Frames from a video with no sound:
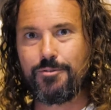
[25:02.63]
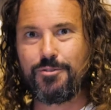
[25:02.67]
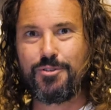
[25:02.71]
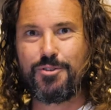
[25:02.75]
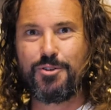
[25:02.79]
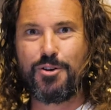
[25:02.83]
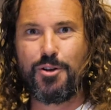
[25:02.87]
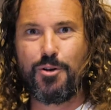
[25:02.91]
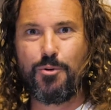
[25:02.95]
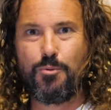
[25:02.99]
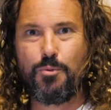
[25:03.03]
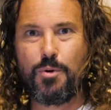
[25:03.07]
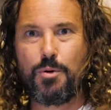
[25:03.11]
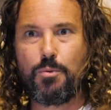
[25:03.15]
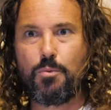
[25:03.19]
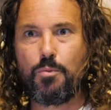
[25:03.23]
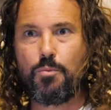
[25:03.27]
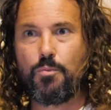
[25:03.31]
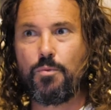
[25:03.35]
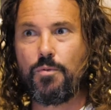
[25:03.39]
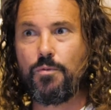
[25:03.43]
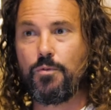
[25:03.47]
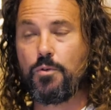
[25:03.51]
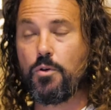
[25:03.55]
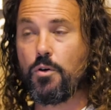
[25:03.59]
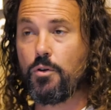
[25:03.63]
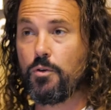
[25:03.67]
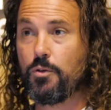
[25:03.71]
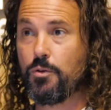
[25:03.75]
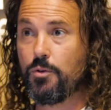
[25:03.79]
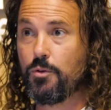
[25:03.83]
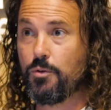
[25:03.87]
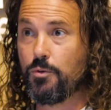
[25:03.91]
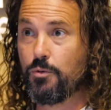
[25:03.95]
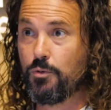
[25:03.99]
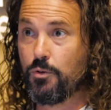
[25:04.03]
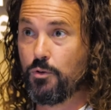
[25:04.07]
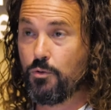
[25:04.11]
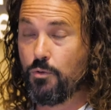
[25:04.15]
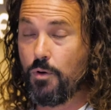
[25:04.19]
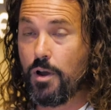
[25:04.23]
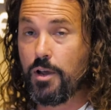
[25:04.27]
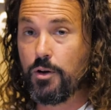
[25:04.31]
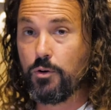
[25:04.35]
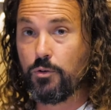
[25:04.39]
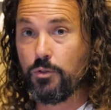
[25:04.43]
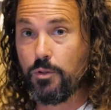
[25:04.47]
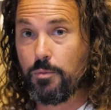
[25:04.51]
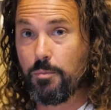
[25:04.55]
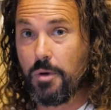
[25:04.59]
We've got to
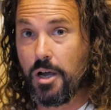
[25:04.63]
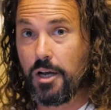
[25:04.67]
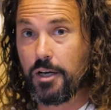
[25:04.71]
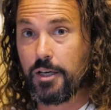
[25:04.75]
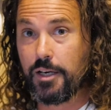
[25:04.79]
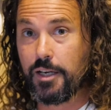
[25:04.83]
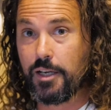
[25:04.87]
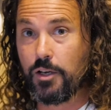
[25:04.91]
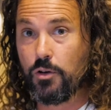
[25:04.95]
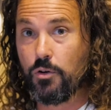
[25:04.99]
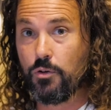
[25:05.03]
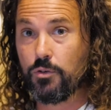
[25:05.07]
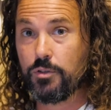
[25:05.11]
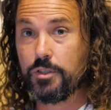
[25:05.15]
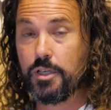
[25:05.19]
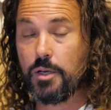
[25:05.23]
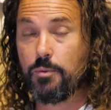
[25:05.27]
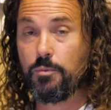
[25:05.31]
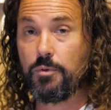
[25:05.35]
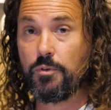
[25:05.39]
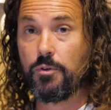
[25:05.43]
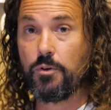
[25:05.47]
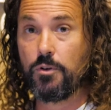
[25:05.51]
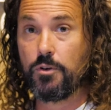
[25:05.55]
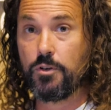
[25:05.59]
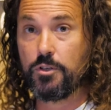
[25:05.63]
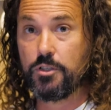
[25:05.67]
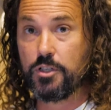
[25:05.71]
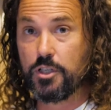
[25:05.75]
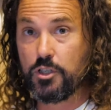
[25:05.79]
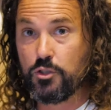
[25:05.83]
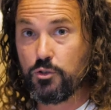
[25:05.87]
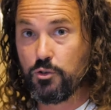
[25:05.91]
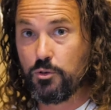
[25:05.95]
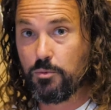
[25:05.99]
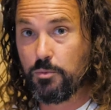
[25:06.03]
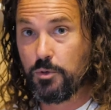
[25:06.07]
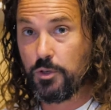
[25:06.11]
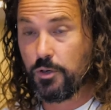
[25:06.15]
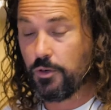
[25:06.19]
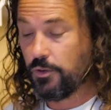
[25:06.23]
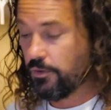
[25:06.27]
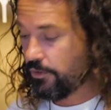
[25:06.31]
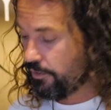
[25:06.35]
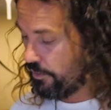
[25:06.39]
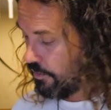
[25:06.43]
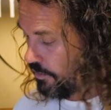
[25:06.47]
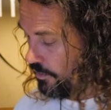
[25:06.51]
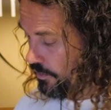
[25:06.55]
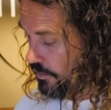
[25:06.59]
create all the marketing content. We've got to distribute
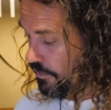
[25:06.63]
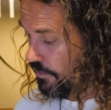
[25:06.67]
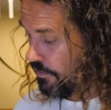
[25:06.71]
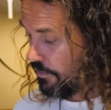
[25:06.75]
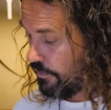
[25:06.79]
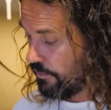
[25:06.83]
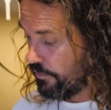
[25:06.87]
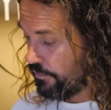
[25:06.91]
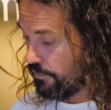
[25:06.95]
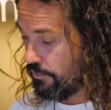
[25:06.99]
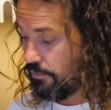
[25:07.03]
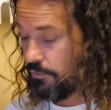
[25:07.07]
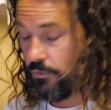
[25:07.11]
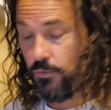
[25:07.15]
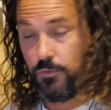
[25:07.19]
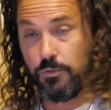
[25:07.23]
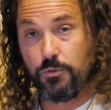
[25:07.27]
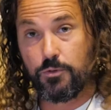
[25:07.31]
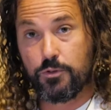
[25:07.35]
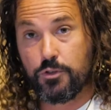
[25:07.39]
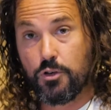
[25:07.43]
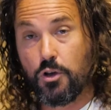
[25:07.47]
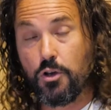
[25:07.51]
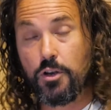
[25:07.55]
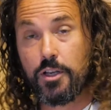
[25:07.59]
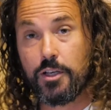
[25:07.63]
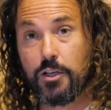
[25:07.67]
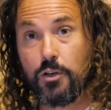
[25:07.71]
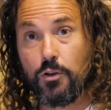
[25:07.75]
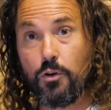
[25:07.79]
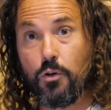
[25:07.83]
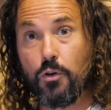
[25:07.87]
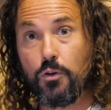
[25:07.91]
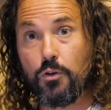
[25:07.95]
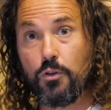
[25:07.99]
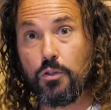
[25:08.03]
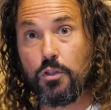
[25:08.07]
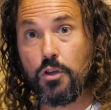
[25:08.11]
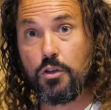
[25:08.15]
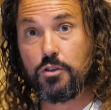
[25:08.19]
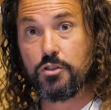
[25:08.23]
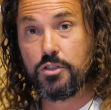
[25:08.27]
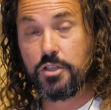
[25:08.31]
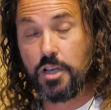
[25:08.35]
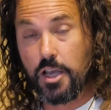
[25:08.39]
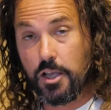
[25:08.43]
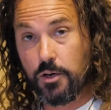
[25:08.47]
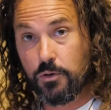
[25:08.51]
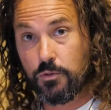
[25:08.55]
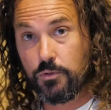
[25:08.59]
it through turning it on those
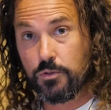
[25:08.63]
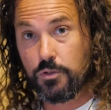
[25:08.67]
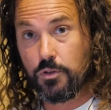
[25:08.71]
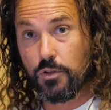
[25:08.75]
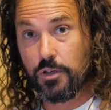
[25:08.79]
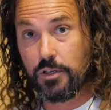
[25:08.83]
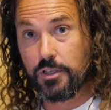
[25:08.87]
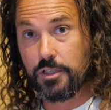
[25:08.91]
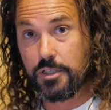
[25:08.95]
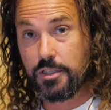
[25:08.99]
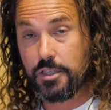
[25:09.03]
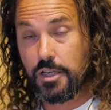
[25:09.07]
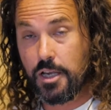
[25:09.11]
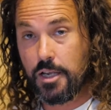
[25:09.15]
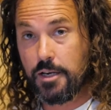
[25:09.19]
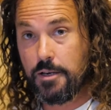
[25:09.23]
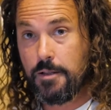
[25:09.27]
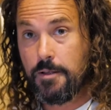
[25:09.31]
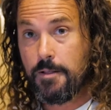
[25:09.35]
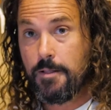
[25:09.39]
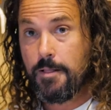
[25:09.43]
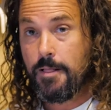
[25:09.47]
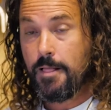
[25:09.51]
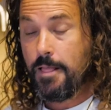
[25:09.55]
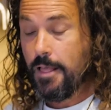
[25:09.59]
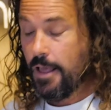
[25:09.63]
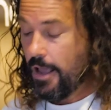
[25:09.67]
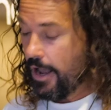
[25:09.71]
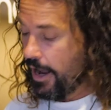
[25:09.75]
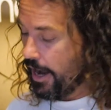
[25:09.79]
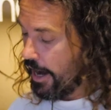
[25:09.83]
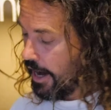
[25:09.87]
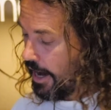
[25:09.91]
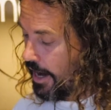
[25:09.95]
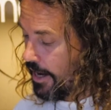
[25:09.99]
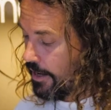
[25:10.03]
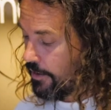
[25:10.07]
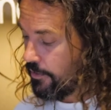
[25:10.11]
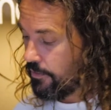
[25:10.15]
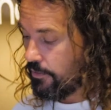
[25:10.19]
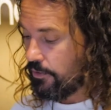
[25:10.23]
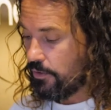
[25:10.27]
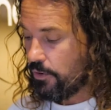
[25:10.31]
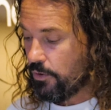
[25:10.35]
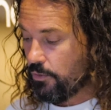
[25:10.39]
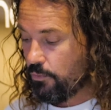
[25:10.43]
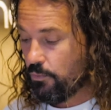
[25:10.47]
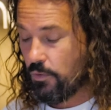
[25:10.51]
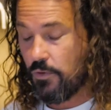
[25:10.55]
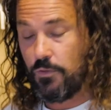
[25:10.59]
channels, like I said, and
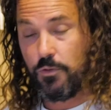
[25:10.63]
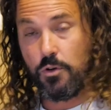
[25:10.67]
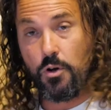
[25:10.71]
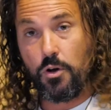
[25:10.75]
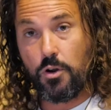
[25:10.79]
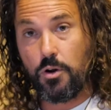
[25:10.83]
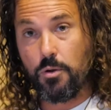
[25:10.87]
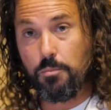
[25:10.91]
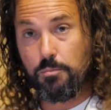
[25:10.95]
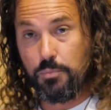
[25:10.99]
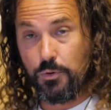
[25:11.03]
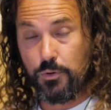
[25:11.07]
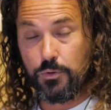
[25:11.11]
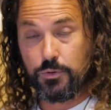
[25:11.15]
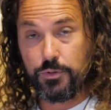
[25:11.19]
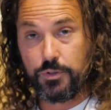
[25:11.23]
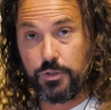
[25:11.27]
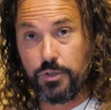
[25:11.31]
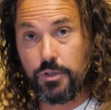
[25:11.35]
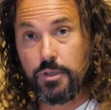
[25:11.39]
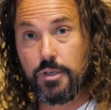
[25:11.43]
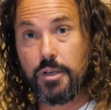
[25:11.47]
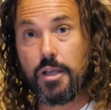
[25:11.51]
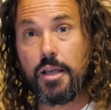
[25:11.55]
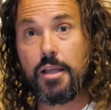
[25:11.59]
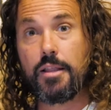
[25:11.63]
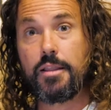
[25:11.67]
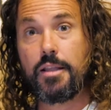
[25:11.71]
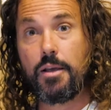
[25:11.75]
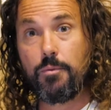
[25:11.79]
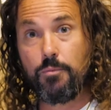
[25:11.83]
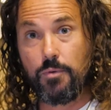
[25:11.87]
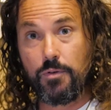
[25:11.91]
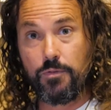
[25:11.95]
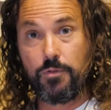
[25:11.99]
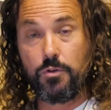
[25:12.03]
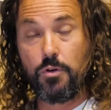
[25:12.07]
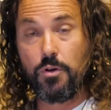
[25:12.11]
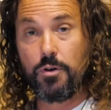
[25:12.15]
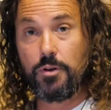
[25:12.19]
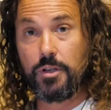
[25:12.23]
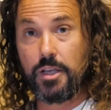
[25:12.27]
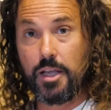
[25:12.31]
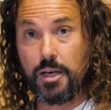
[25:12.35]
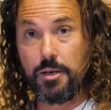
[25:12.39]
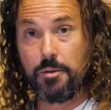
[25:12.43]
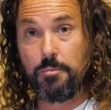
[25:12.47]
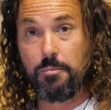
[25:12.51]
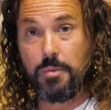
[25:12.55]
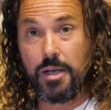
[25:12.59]
we've got to boost it, and then we've got to
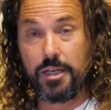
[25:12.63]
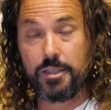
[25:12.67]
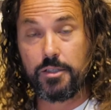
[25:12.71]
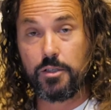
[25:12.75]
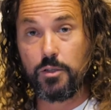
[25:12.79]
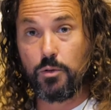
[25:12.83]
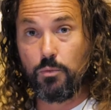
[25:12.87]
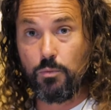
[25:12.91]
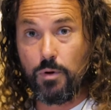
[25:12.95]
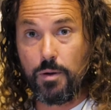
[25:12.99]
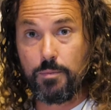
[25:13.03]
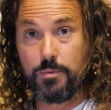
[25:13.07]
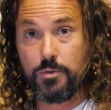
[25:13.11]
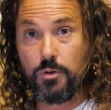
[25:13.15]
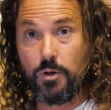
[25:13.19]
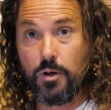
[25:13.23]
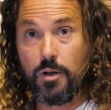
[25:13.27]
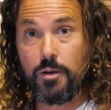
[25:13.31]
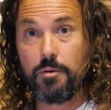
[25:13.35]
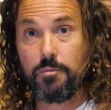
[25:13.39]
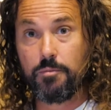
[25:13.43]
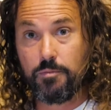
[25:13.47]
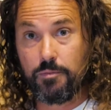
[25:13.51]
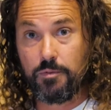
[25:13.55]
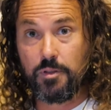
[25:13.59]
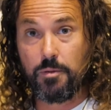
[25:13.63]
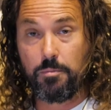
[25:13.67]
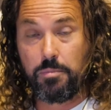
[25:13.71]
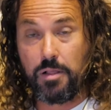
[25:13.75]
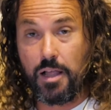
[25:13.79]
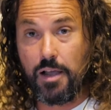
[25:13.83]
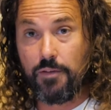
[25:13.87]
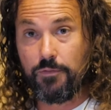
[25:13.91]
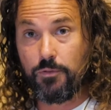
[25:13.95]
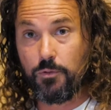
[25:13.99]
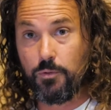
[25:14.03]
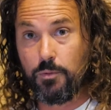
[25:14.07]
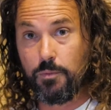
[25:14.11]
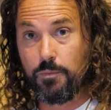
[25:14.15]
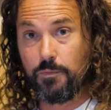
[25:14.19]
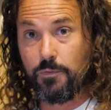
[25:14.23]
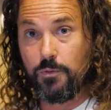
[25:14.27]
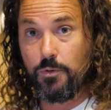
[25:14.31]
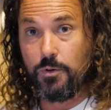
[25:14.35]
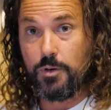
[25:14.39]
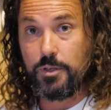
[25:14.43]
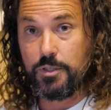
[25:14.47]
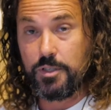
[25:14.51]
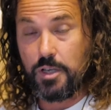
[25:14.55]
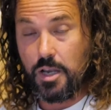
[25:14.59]
get them back to the website, the platform,
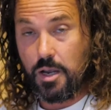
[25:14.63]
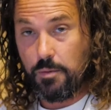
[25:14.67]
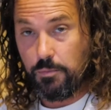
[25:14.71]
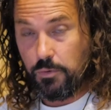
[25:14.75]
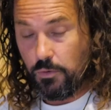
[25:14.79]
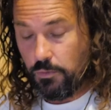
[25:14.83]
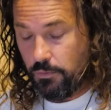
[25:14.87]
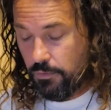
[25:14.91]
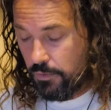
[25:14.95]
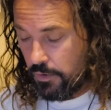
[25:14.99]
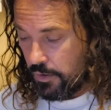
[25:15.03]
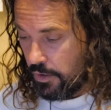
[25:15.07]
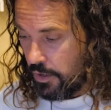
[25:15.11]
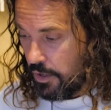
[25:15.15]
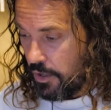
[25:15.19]
for example.